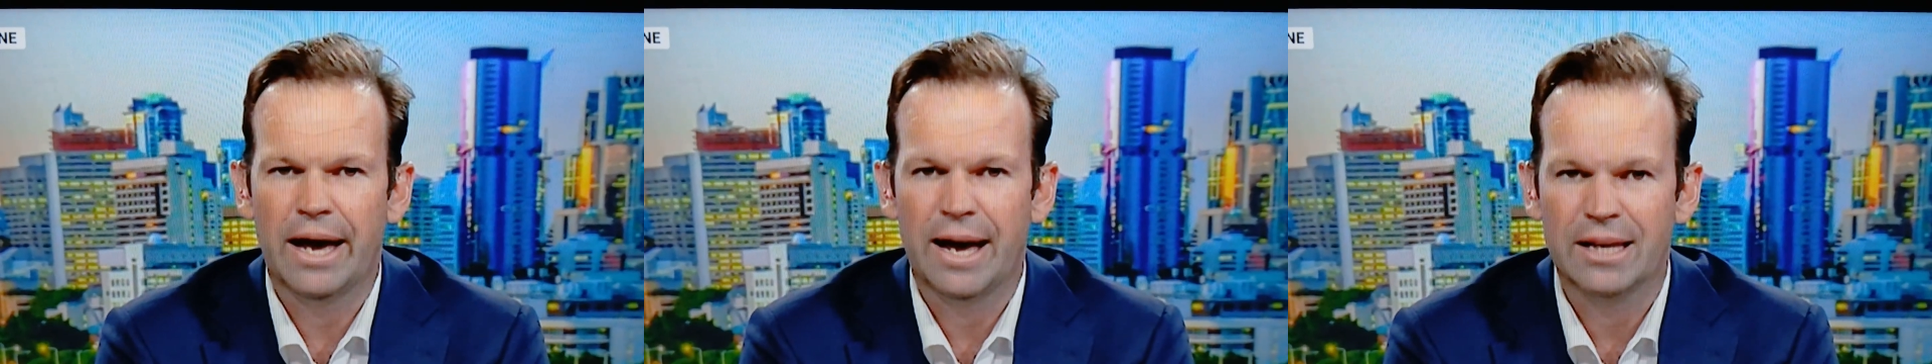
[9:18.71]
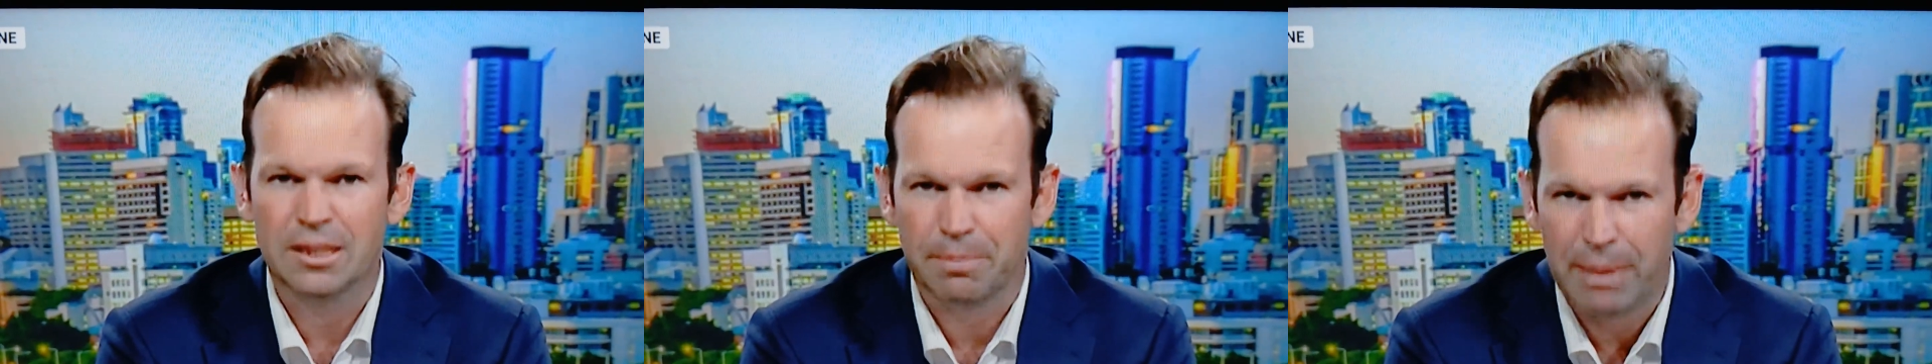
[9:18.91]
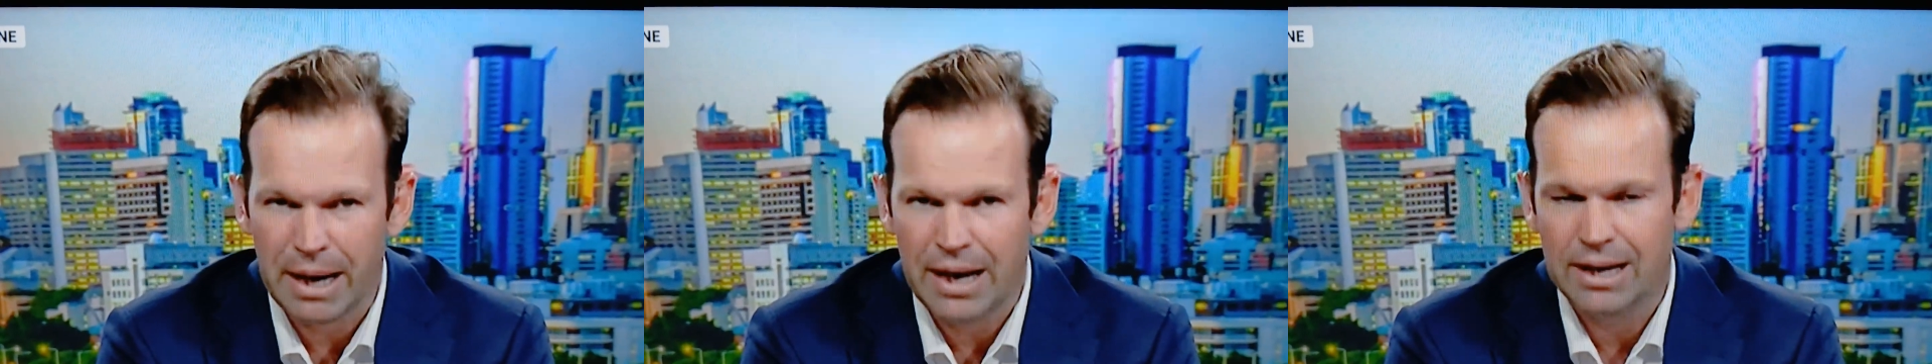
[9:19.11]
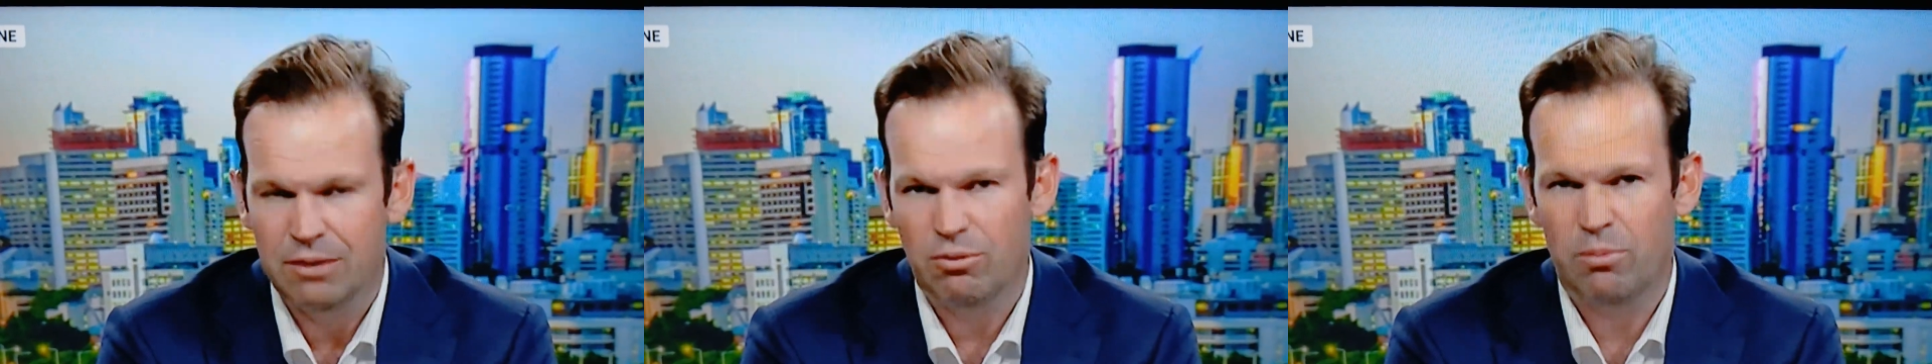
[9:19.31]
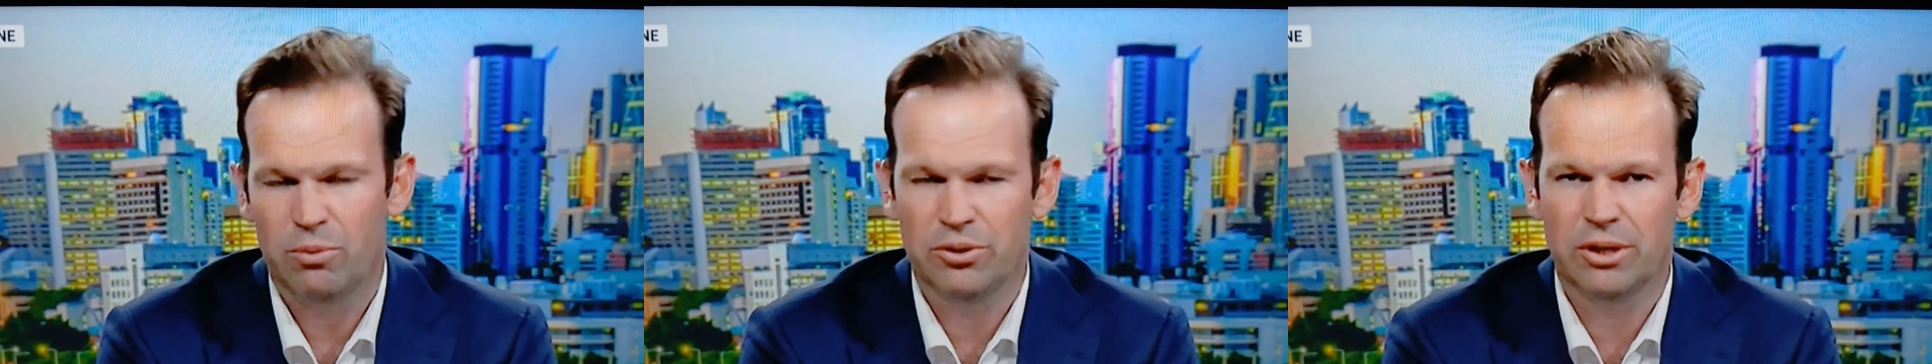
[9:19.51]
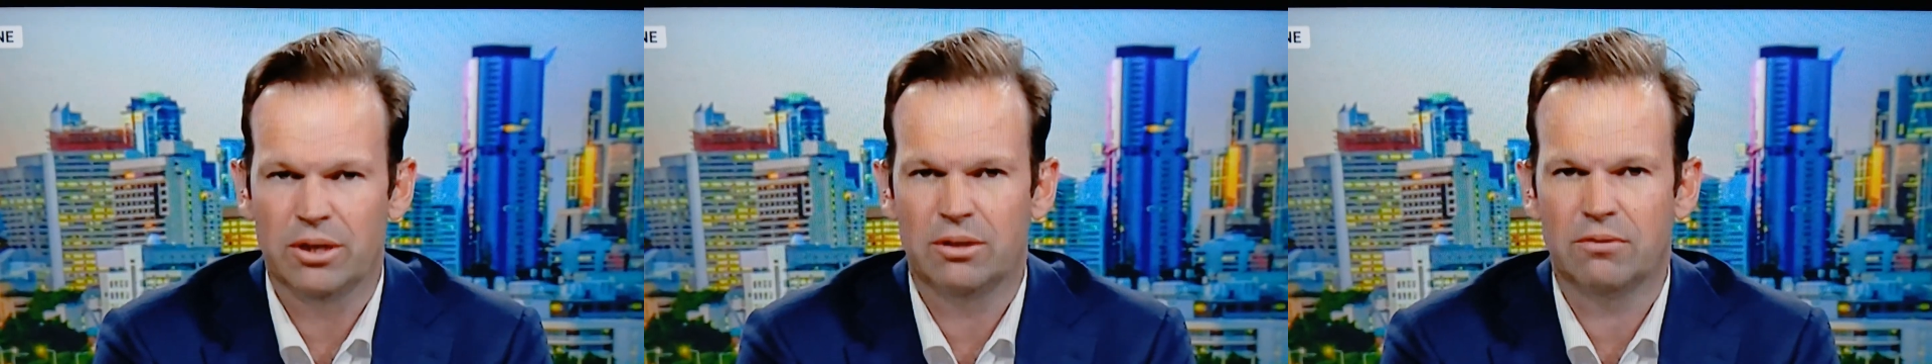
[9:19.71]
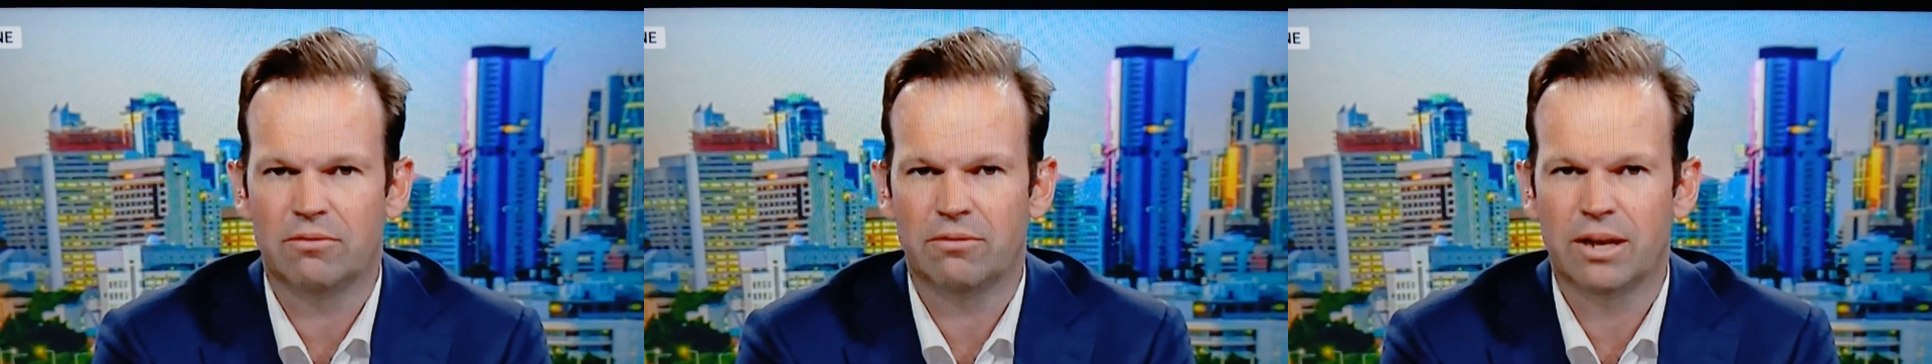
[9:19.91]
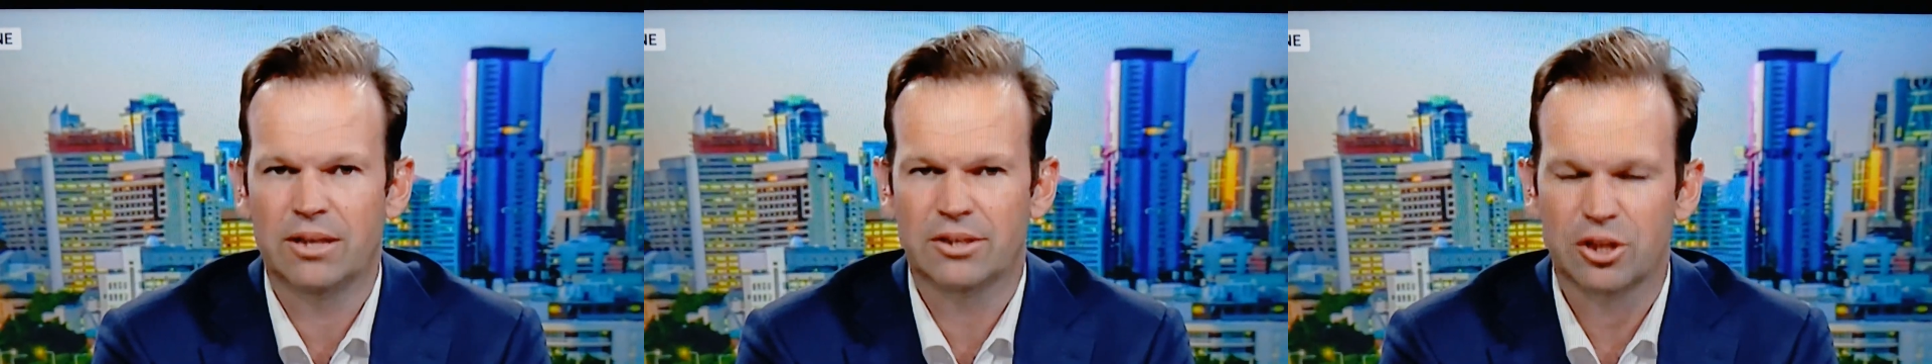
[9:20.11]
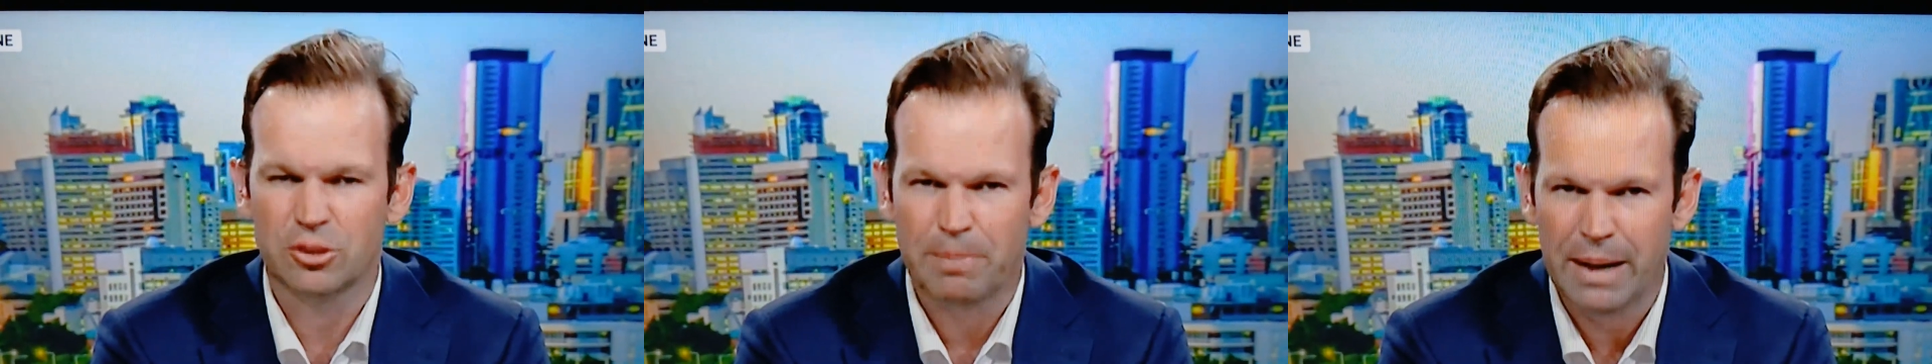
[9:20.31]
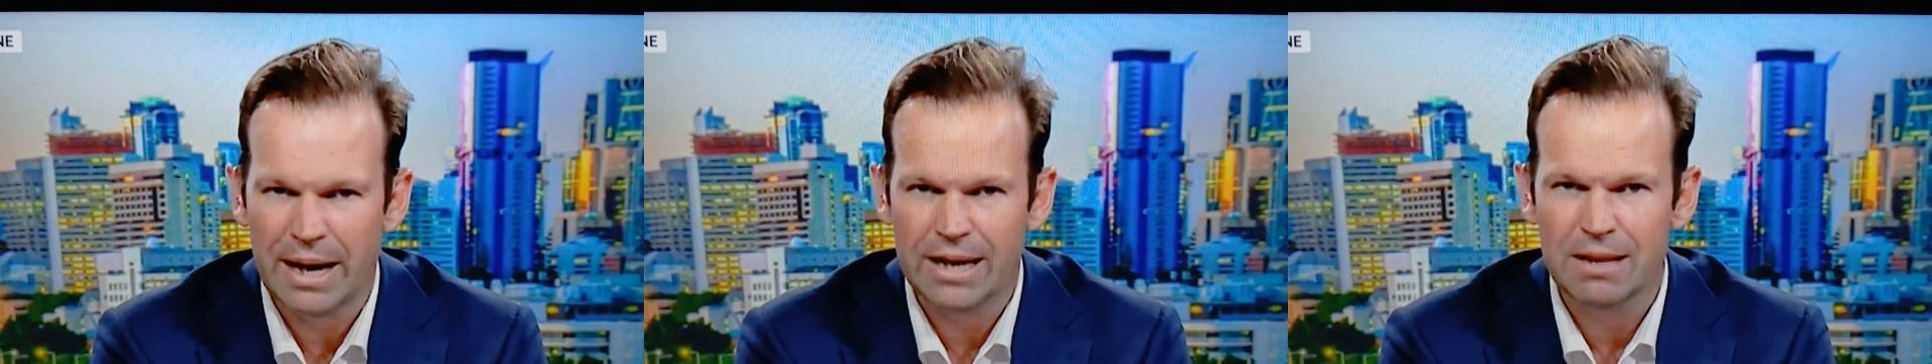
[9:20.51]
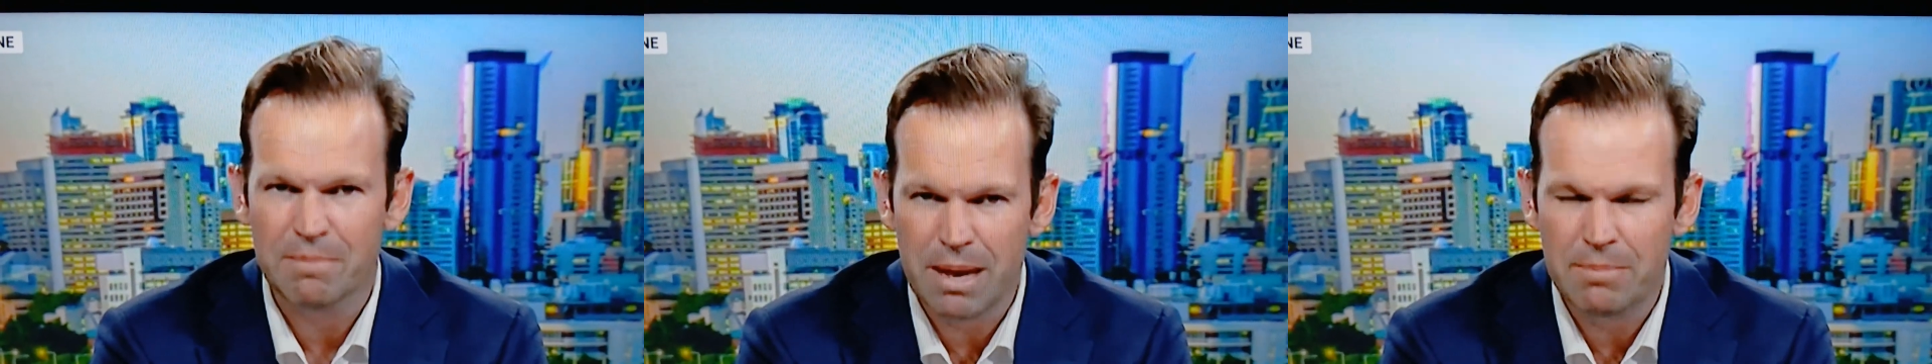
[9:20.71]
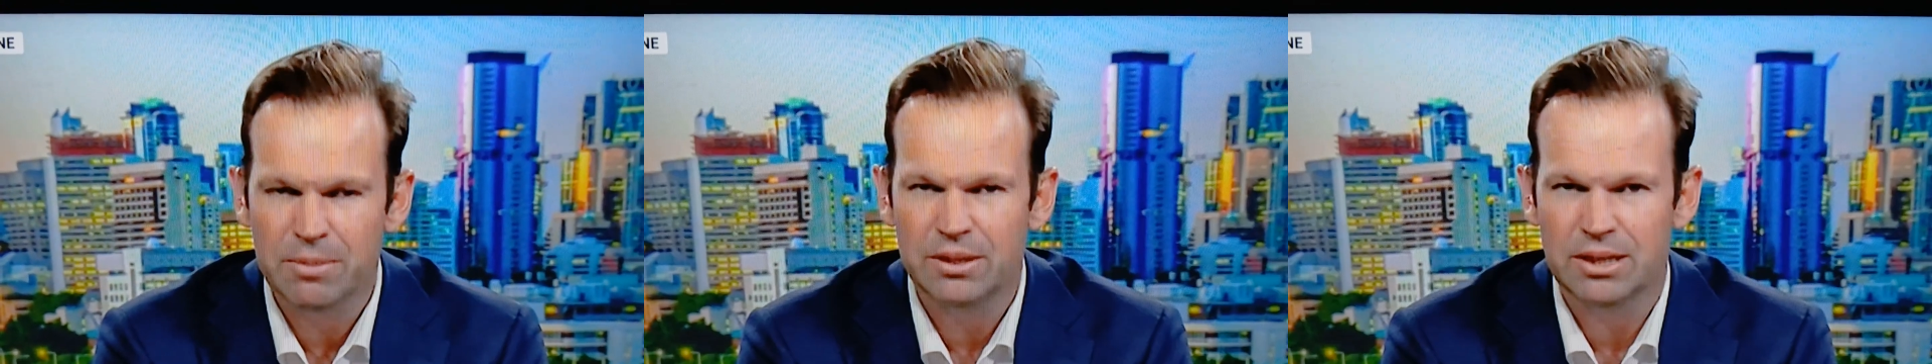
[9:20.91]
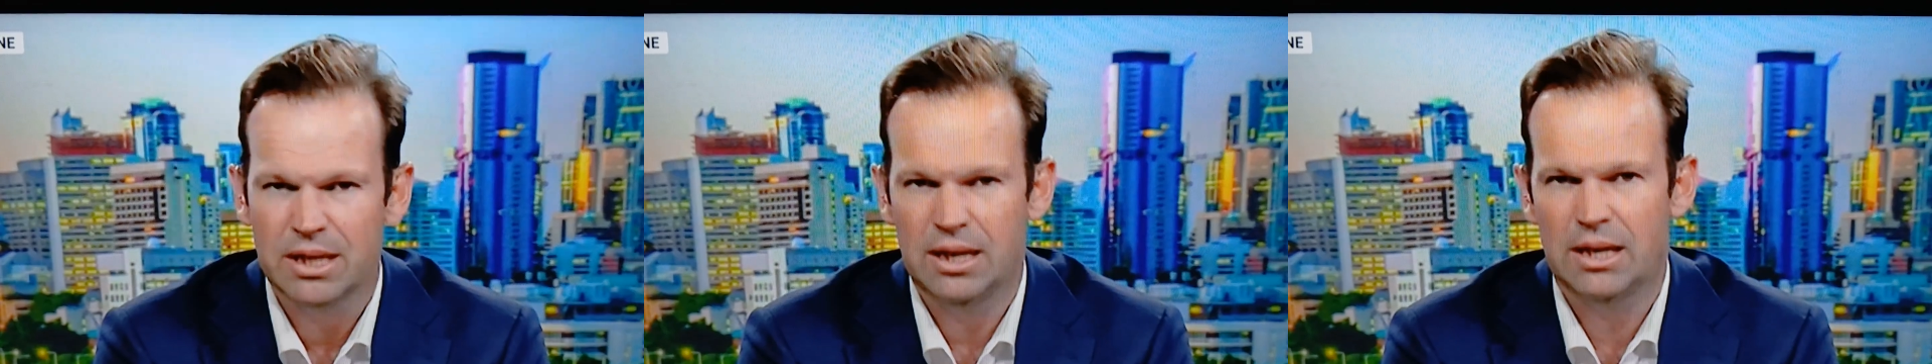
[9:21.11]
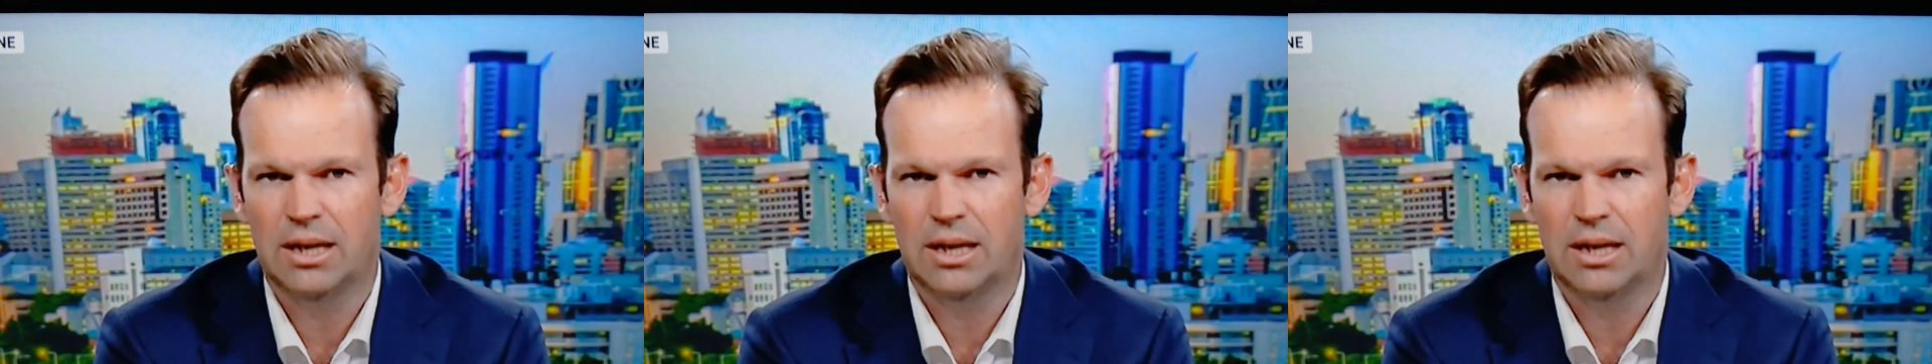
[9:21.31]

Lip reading: As a party representative, and so party members here.